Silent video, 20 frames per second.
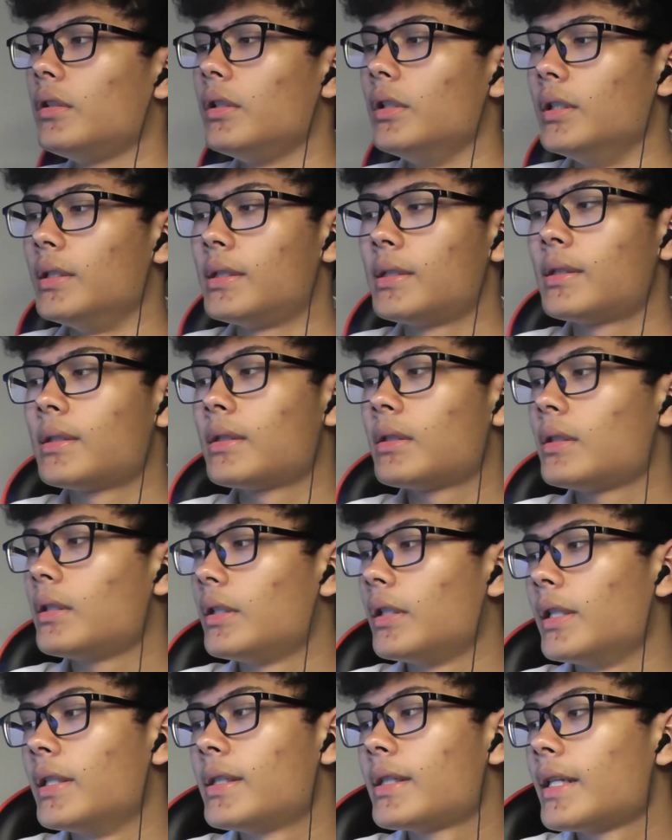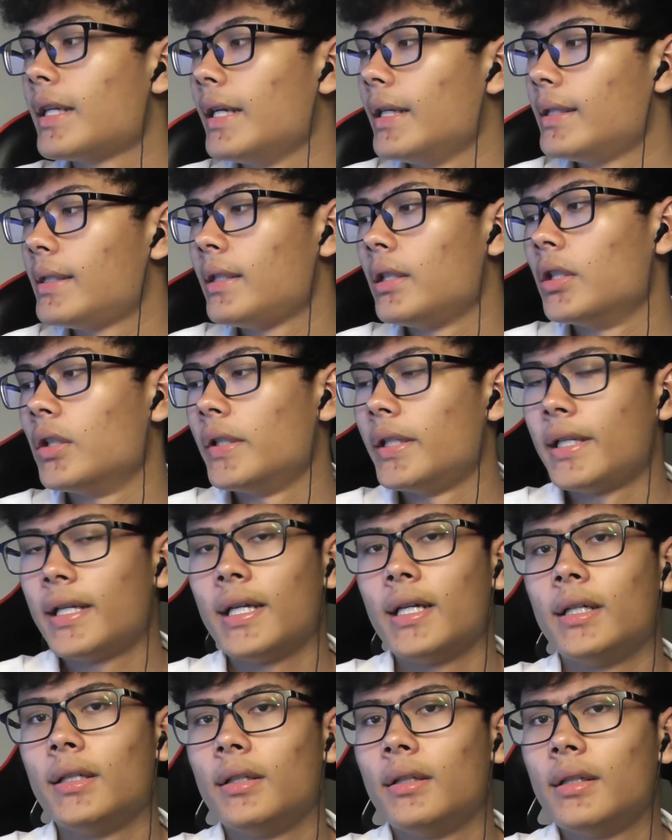it's in this case,
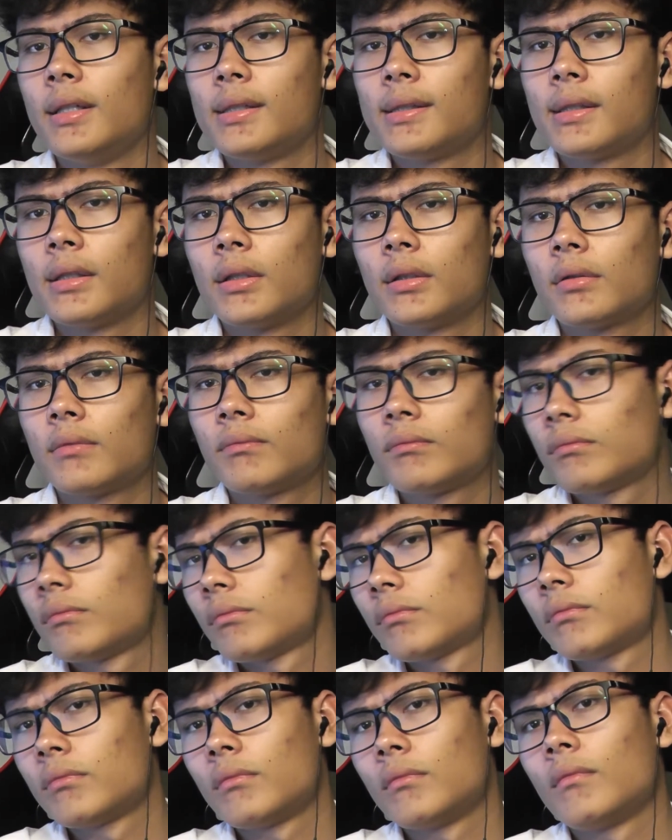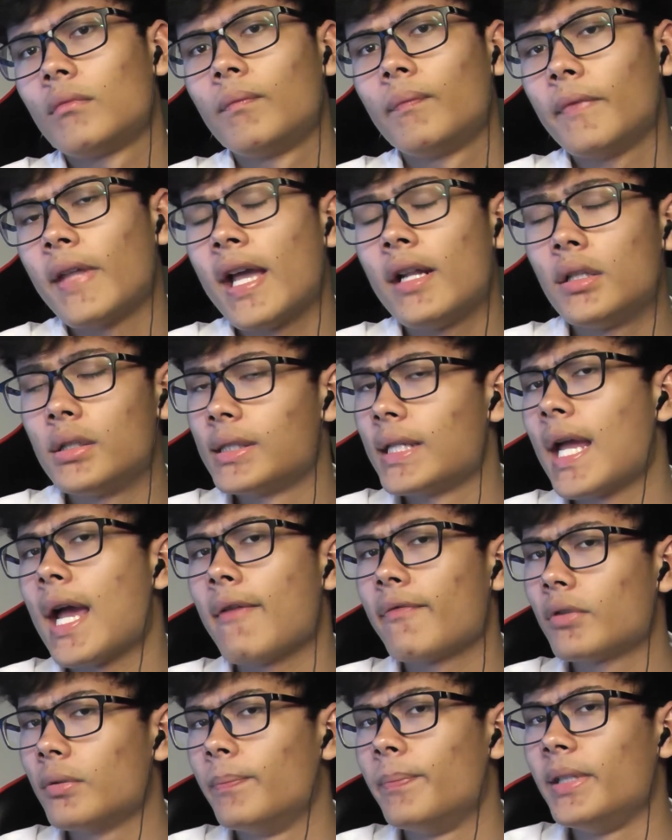again, it doesn't
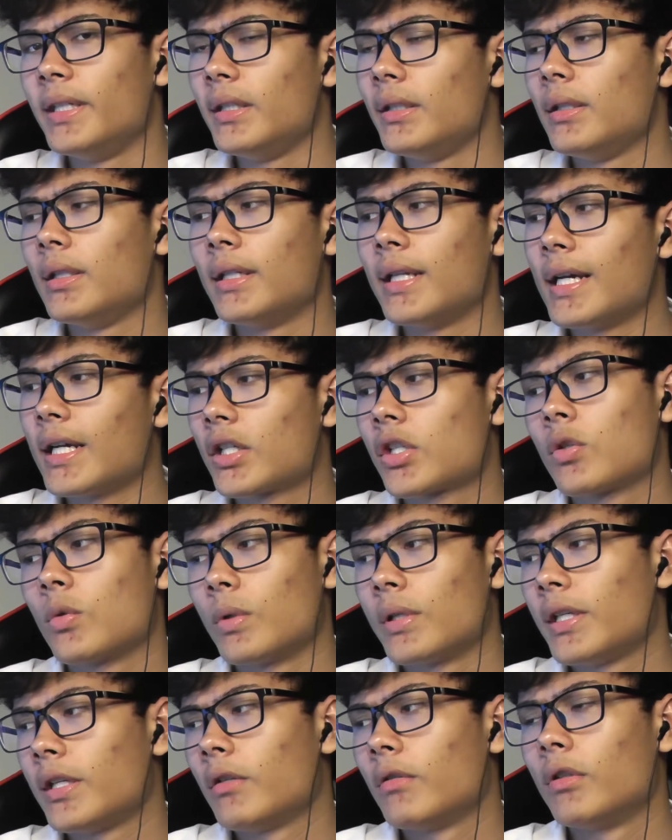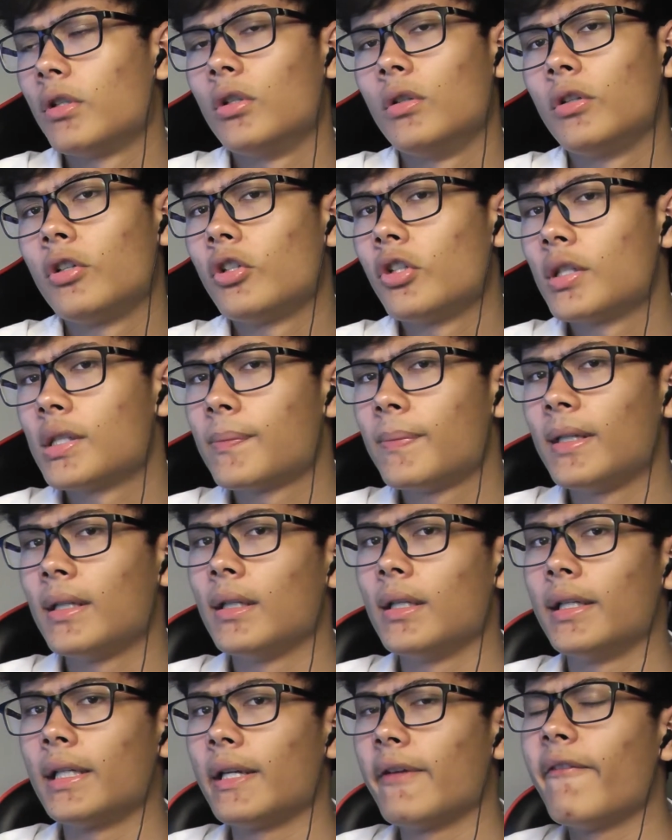have to be an actual hero. It could just be
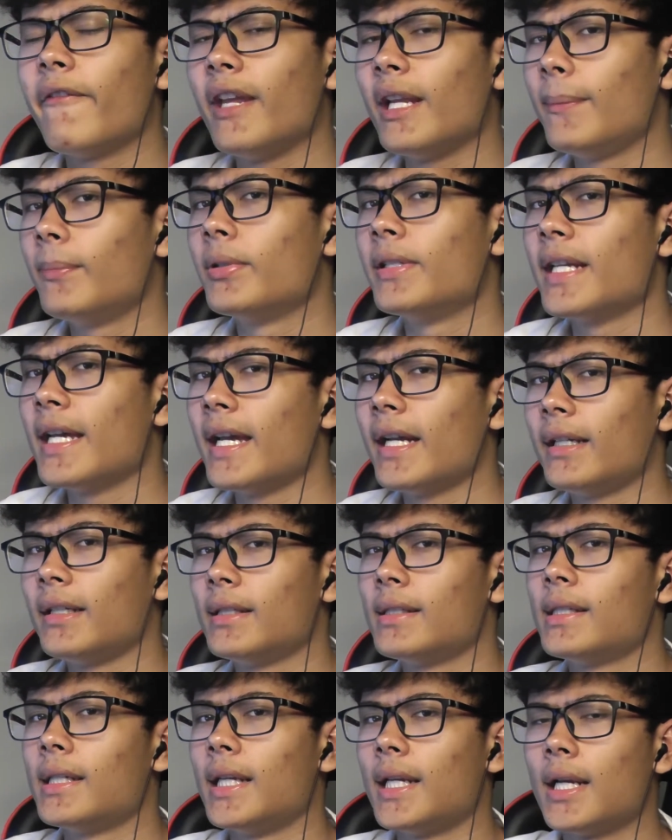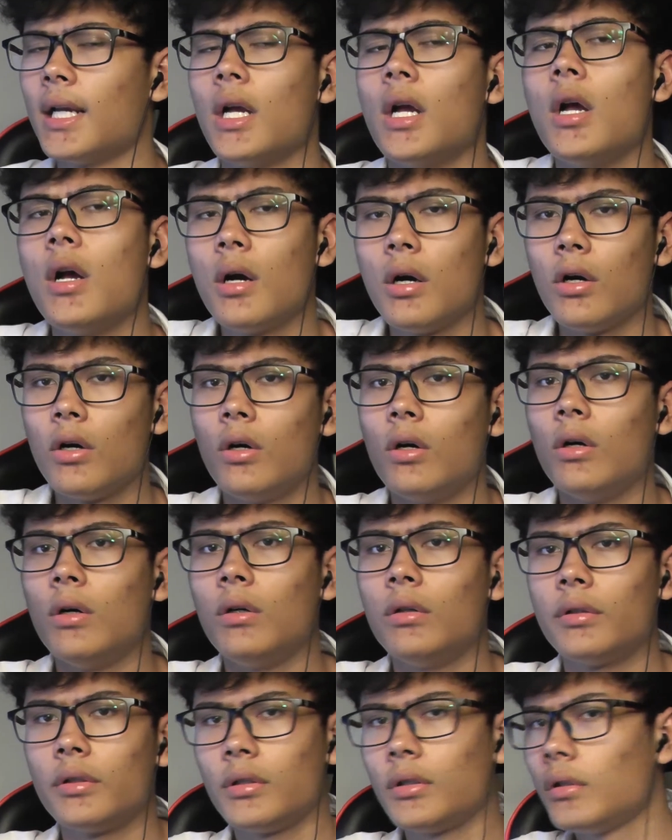like a fake protagonist saying,
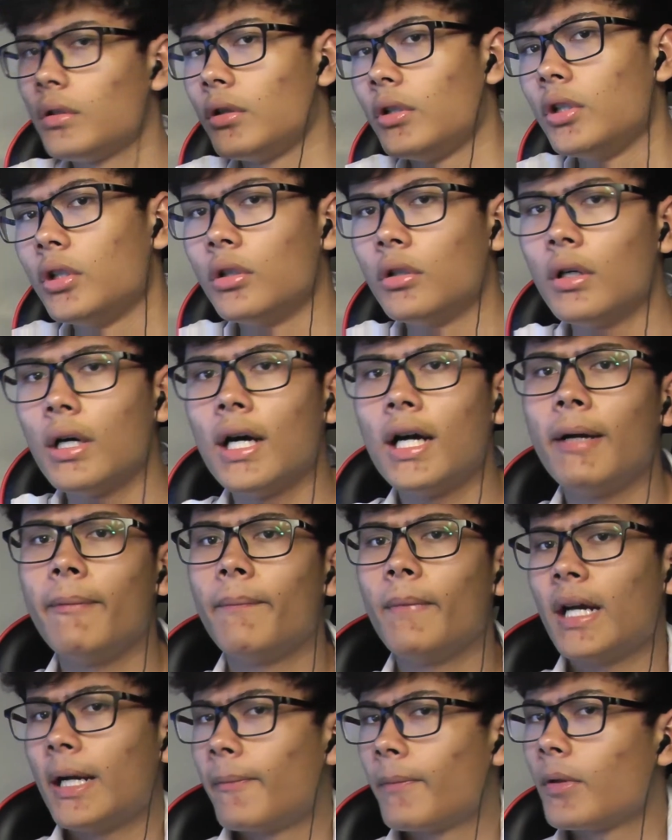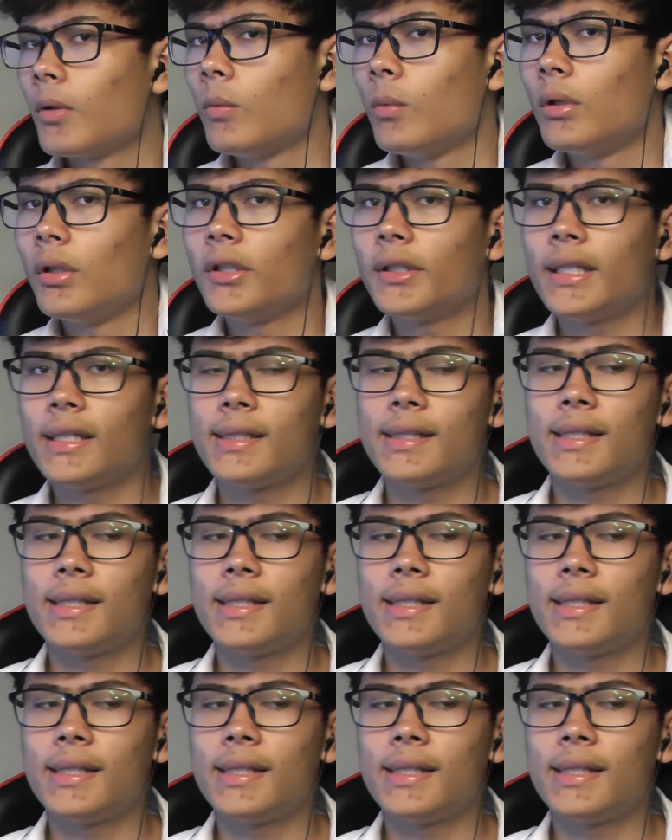"Oh, I'm the one that